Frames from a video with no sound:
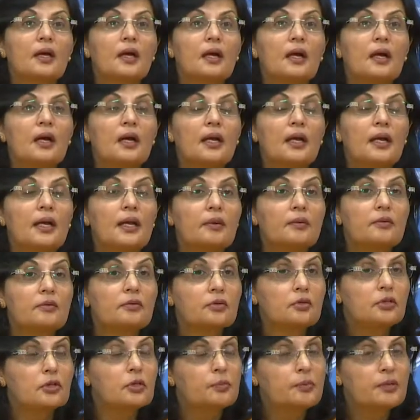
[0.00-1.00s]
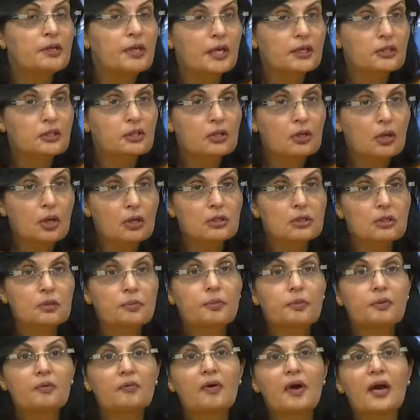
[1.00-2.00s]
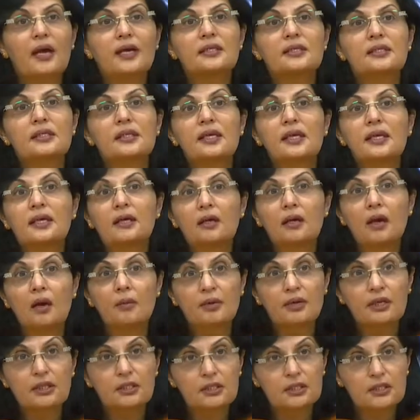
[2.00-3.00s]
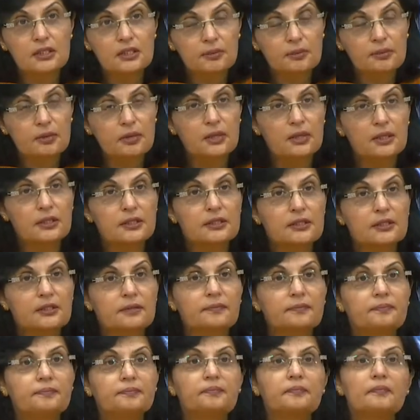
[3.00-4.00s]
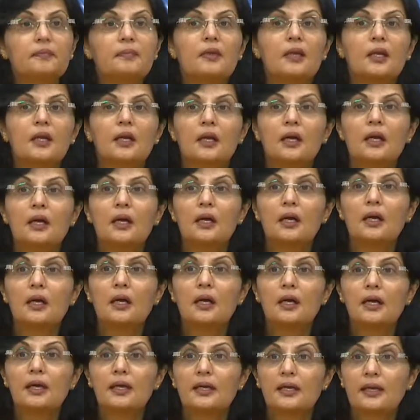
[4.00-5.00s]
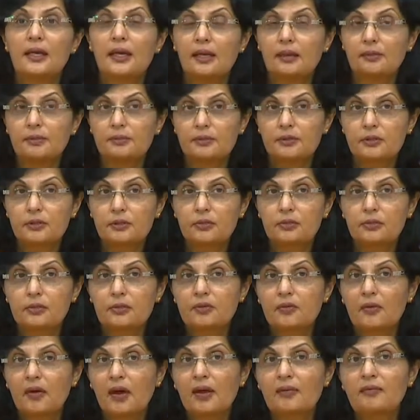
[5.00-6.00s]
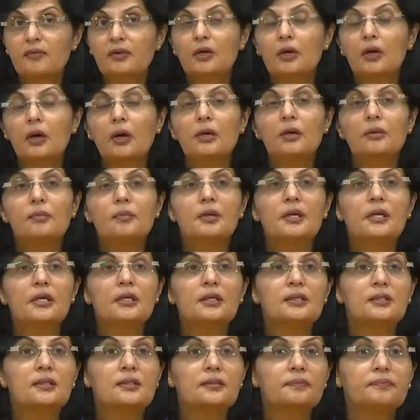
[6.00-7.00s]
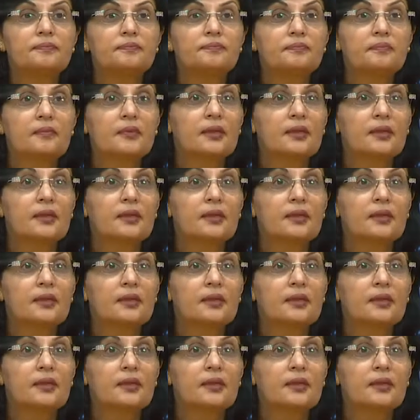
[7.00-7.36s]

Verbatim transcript: Uh, social protection also provides an economic stimulus. Uh, it helps to revive economies